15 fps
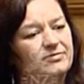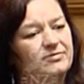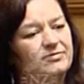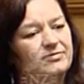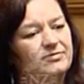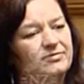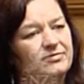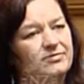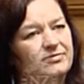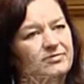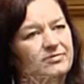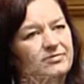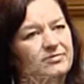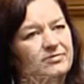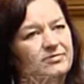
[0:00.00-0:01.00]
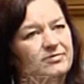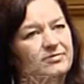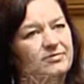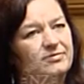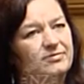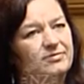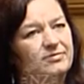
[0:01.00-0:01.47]

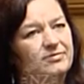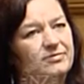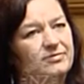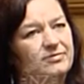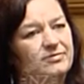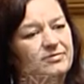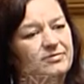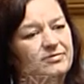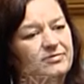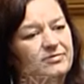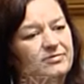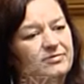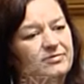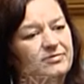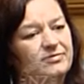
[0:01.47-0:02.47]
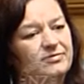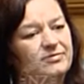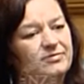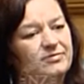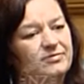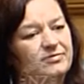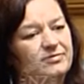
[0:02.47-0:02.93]

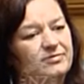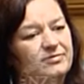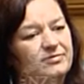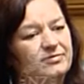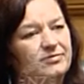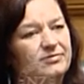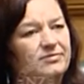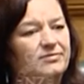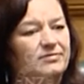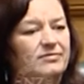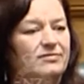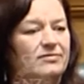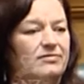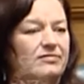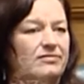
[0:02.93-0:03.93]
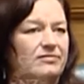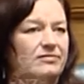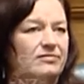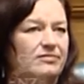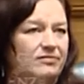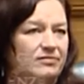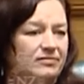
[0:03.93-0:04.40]

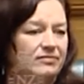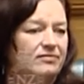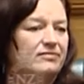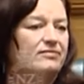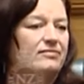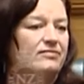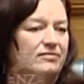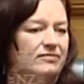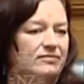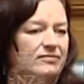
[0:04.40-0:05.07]
[no speech]